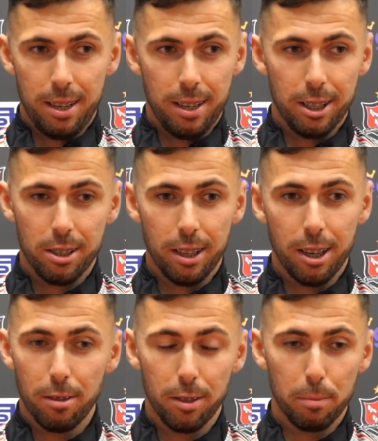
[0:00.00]
Literally
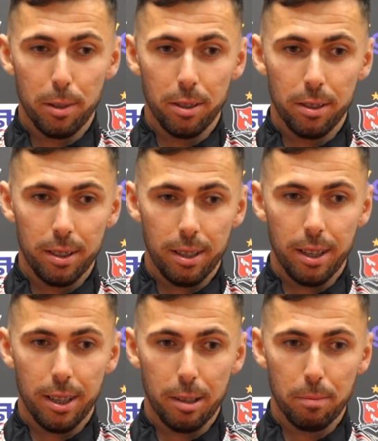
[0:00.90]
over the
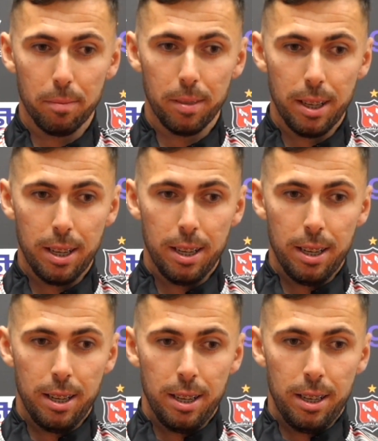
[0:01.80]
moon.
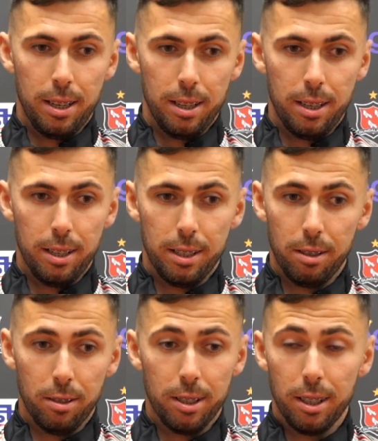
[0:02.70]
As
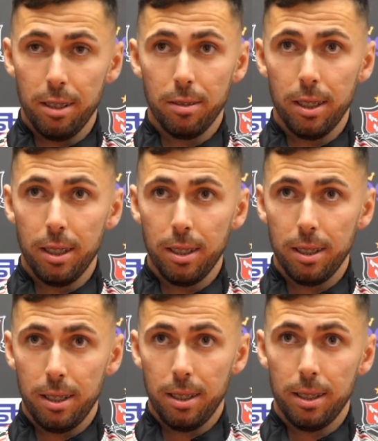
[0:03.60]
soon as Stevie
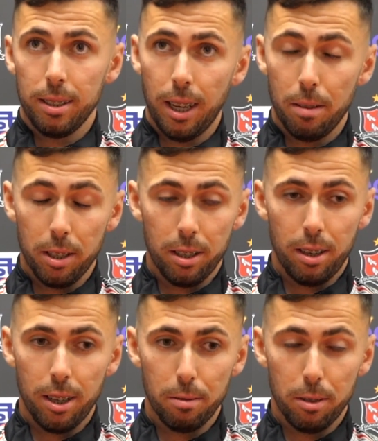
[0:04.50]
gave me the
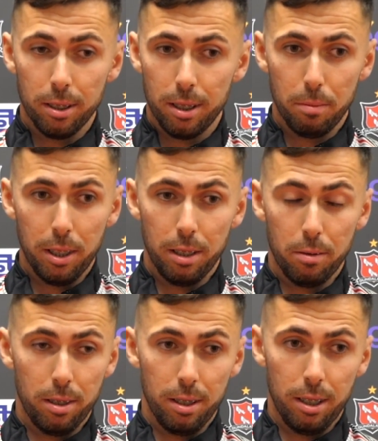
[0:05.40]
call and wanted me,
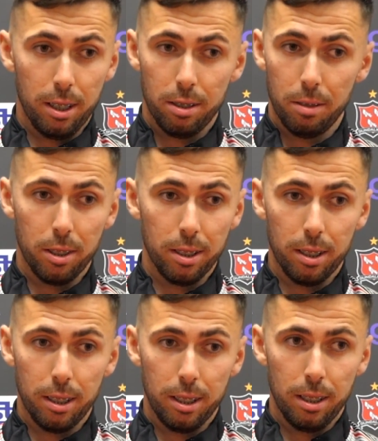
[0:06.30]
I literally wanted
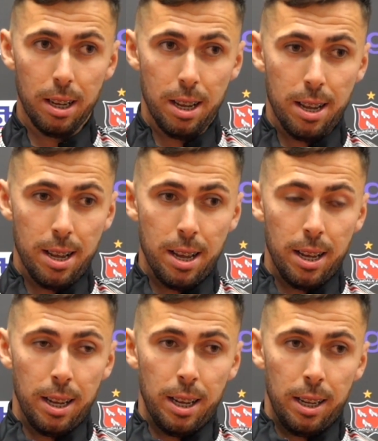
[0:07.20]
to
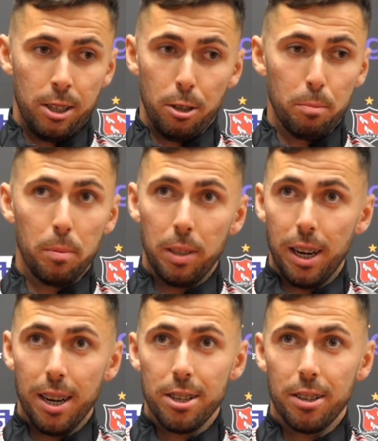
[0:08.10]
jump in my
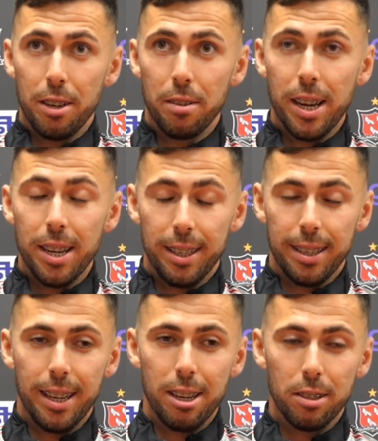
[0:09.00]
car straight away and
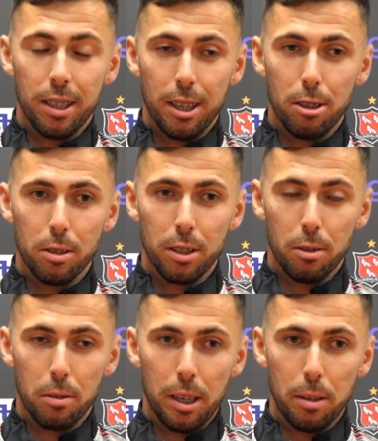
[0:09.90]
get down, you know.
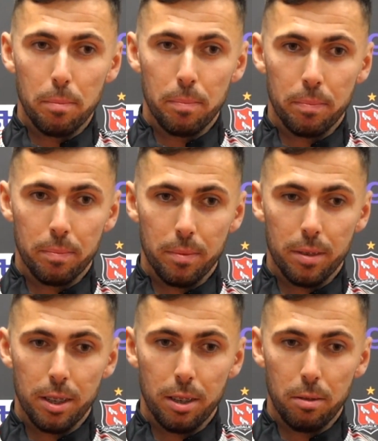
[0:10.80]
So
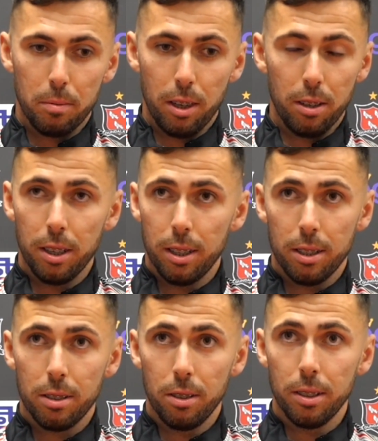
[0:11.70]
I'm delighted
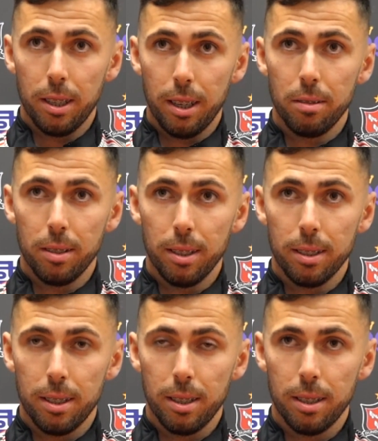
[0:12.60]
it's done now
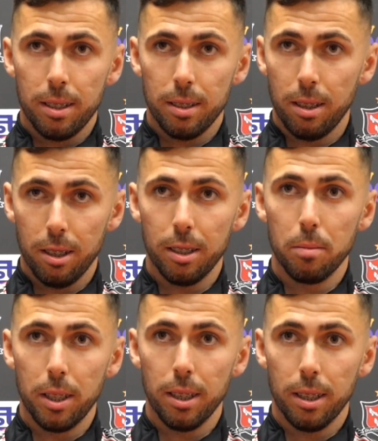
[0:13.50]
and delighted to
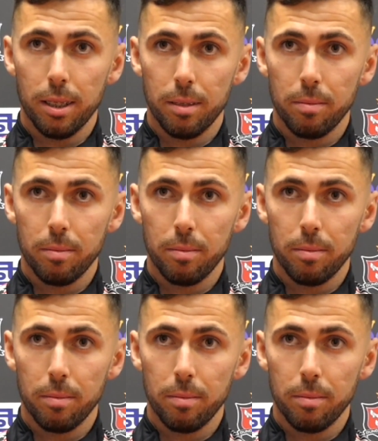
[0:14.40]
be here.